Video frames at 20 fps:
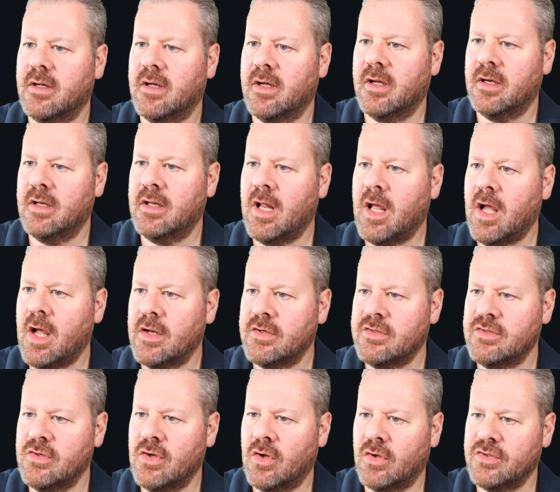a
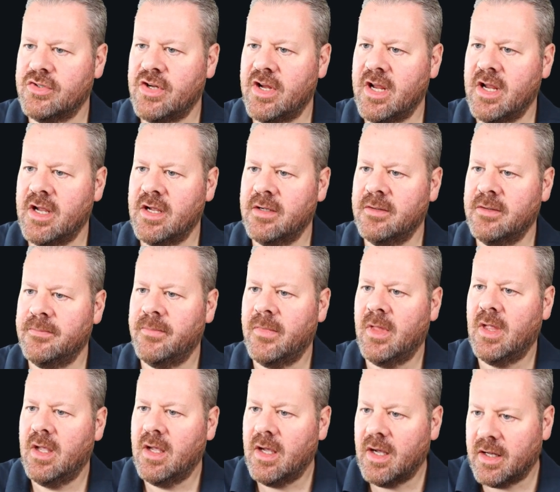large notch here
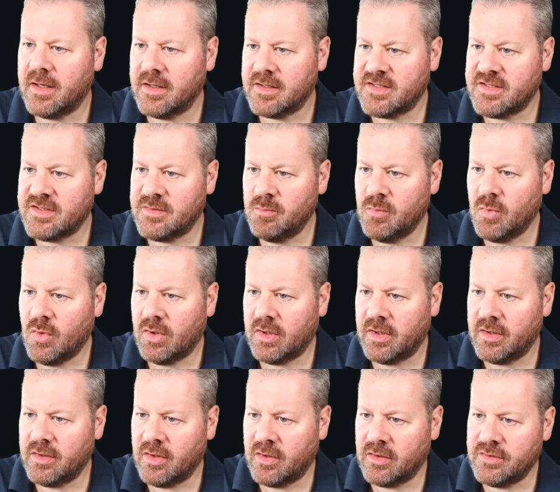and a
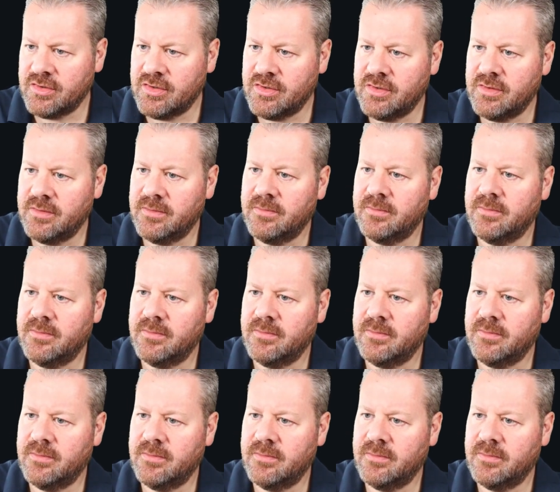smaller notch